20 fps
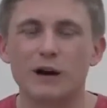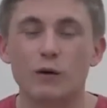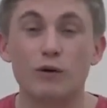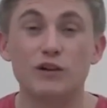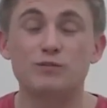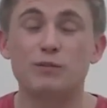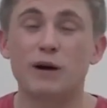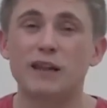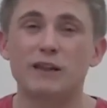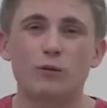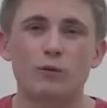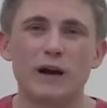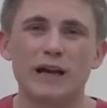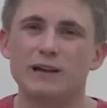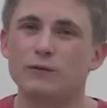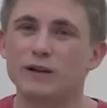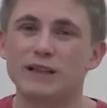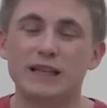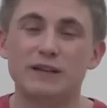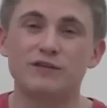Which, by the
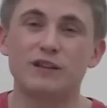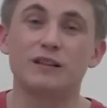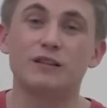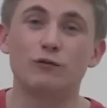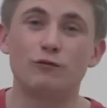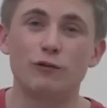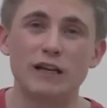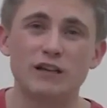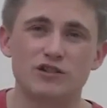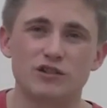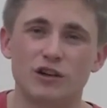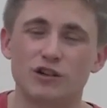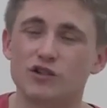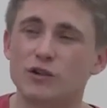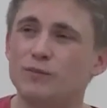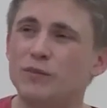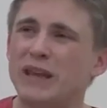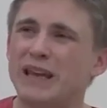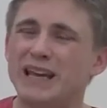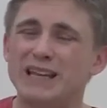way, when they've done the
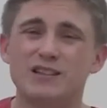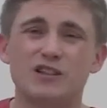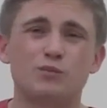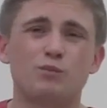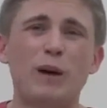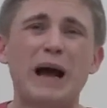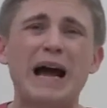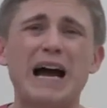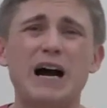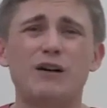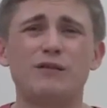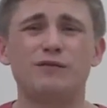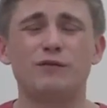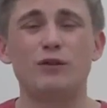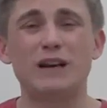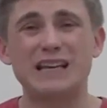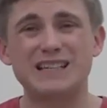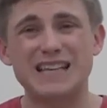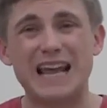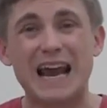research, it's as
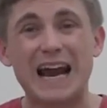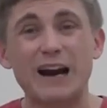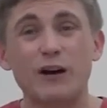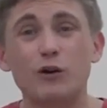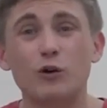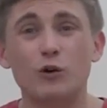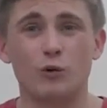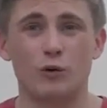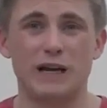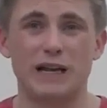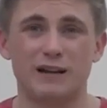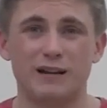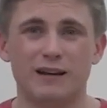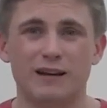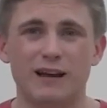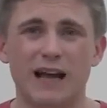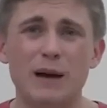powerful as heroin.